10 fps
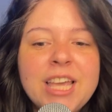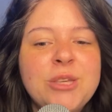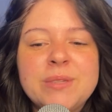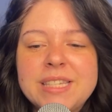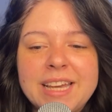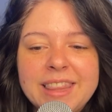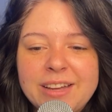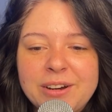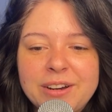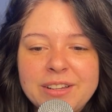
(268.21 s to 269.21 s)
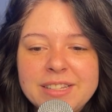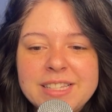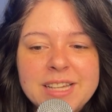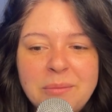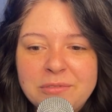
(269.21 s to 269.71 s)
You stand there
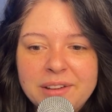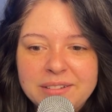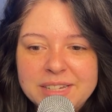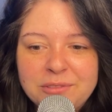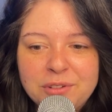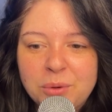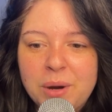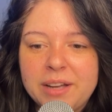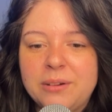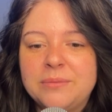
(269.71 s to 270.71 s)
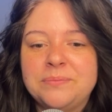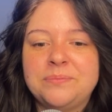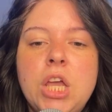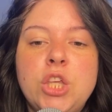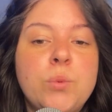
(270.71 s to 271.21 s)
dumbfounded for a while.
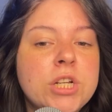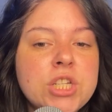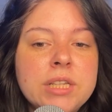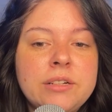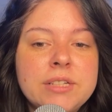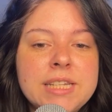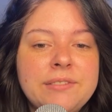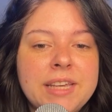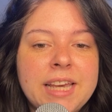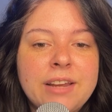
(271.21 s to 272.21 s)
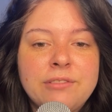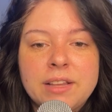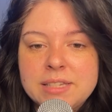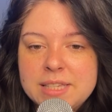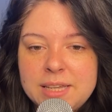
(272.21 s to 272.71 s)
You watched a little TV and
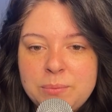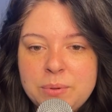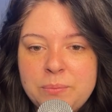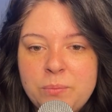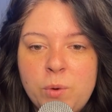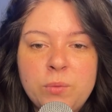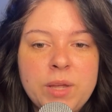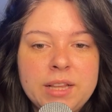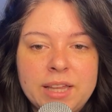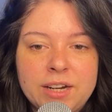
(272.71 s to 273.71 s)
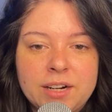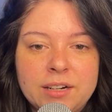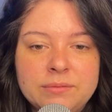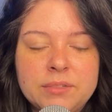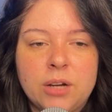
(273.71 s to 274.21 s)
fell asleep. One week
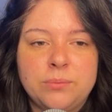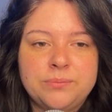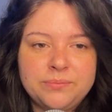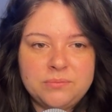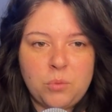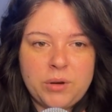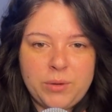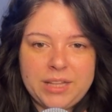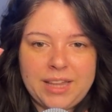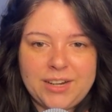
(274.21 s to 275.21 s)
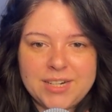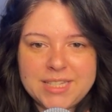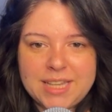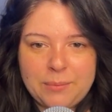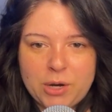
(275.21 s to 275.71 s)
later,
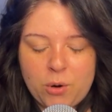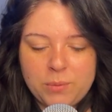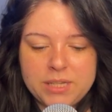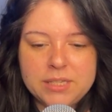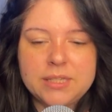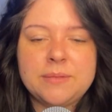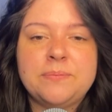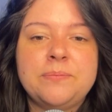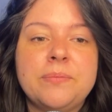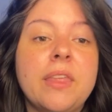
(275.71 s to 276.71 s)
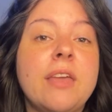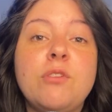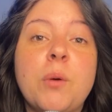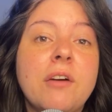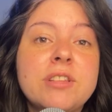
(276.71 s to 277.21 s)
it's Sam and Colby's. If
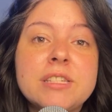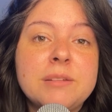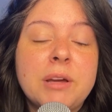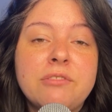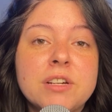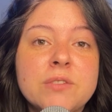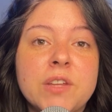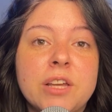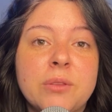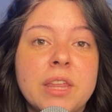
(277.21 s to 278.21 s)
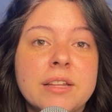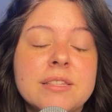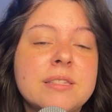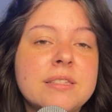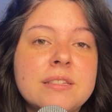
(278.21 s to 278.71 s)
you haven't seen my first video,
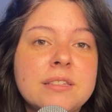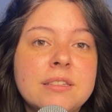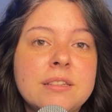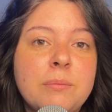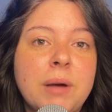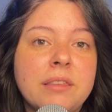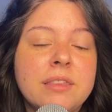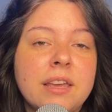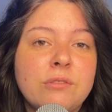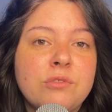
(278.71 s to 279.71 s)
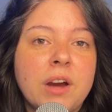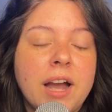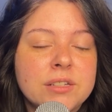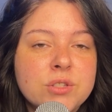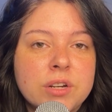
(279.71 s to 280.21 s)
that's my thing for
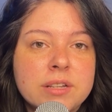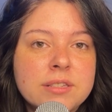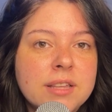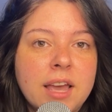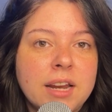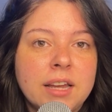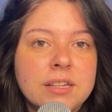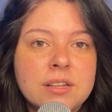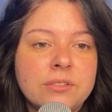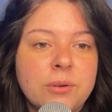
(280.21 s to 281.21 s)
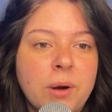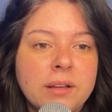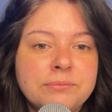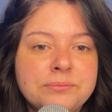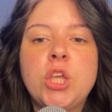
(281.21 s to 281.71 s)
asterisks, and I don't know why.
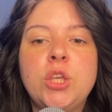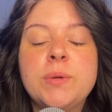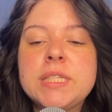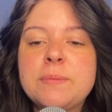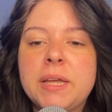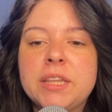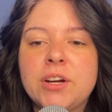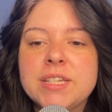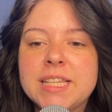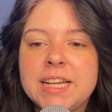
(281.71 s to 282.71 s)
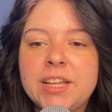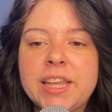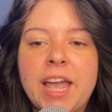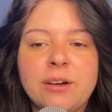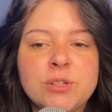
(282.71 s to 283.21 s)
You and Samantha are sitting on the
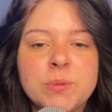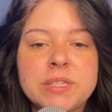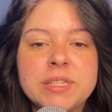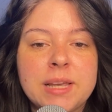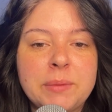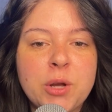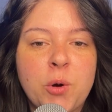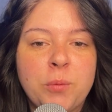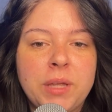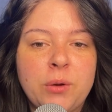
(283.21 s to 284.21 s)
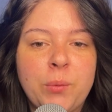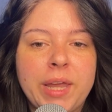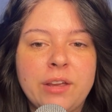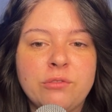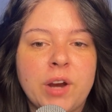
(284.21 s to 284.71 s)
couch with Sam and Colby
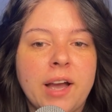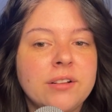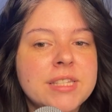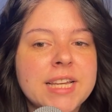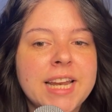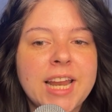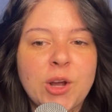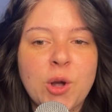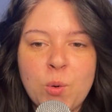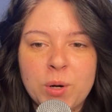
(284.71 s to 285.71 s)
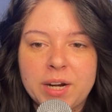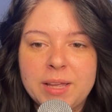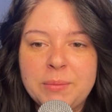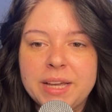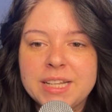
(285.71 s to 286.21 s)
waiting for Elton and Corey
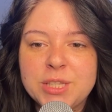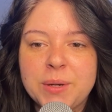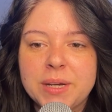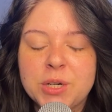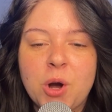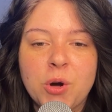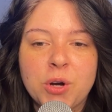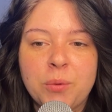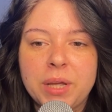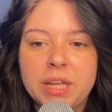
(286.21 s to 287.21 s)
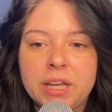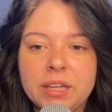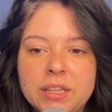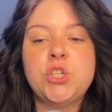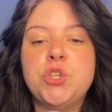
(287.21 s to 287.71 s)
because you guys are all going
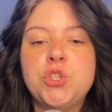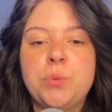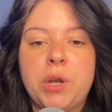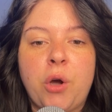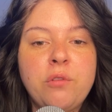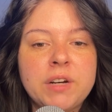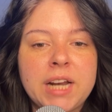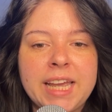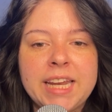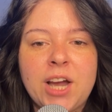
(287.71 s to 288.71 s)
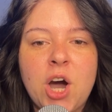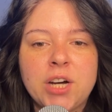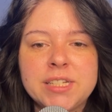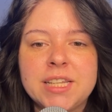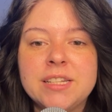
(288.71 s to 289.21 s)
to do an overnight in a
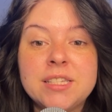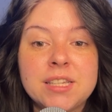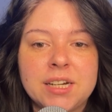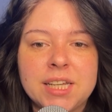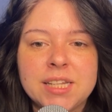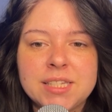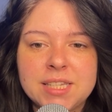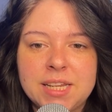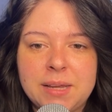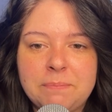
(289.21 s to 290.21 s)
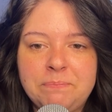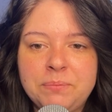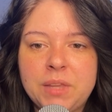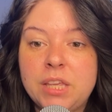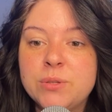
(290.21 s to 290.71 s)
haunted, sunken city.
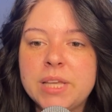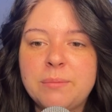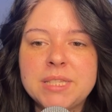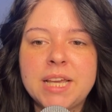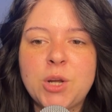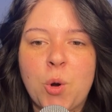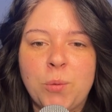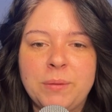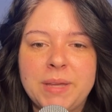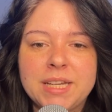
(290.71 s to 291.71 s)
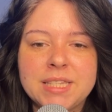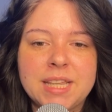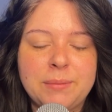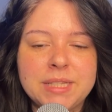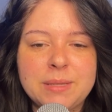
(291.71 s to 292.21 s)
You sat beside Colby because
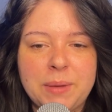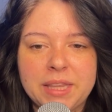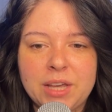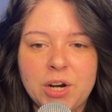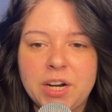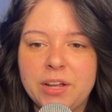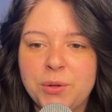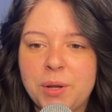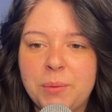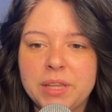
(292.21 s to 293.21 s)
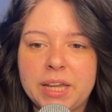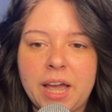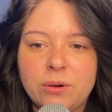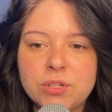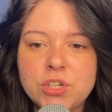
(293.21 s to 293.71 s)
Sam and Samantha are cuddled up on the
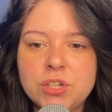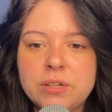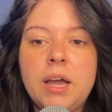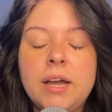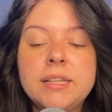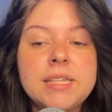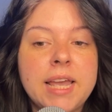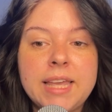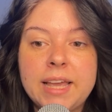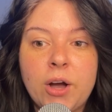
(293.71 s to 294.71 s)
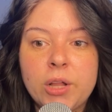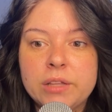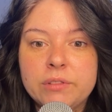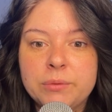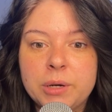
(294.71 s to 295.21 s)
couch, taking all
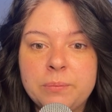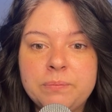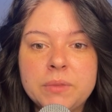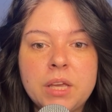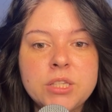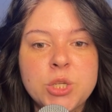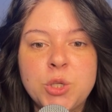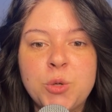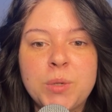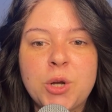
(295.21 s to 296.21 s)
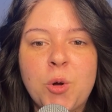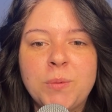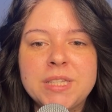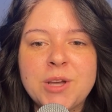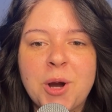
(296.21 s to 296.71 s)
of the room. So you and
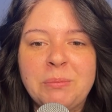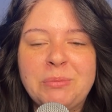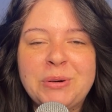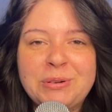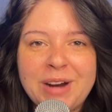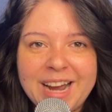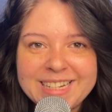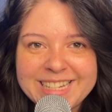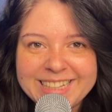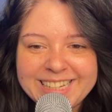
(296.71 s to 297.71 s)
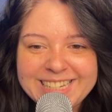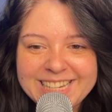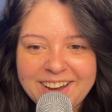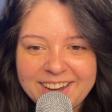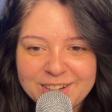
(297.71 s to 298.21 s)
Colby's arm practically
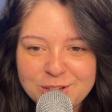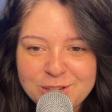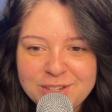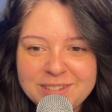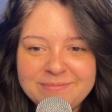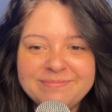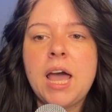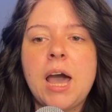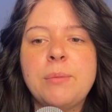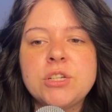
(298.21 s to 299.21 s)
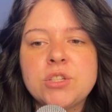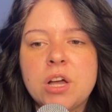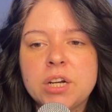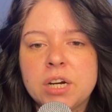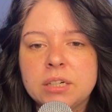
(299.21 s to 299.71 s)
touched. How much
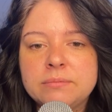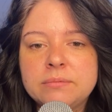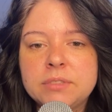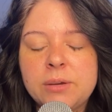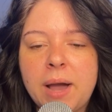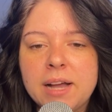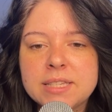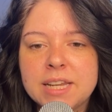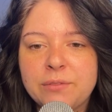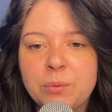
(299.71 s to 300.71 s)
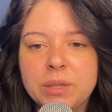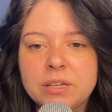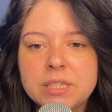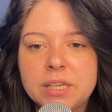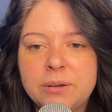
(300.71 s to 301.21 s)
longer? You ask, and everyone
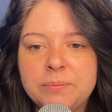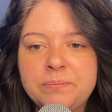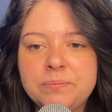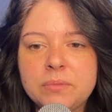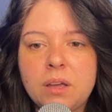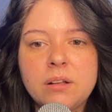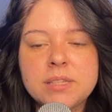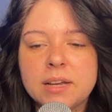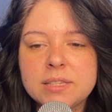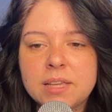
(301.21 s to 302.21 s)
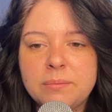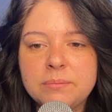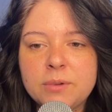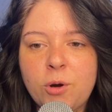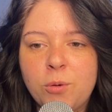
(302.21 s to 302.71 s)
looks at you. I'll text them,
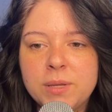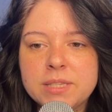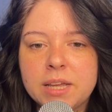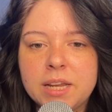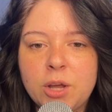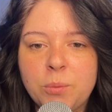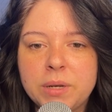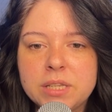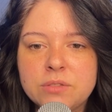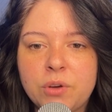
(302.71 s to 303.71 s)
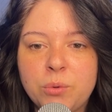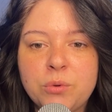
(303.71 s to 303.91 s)
Colby said and opened his phone,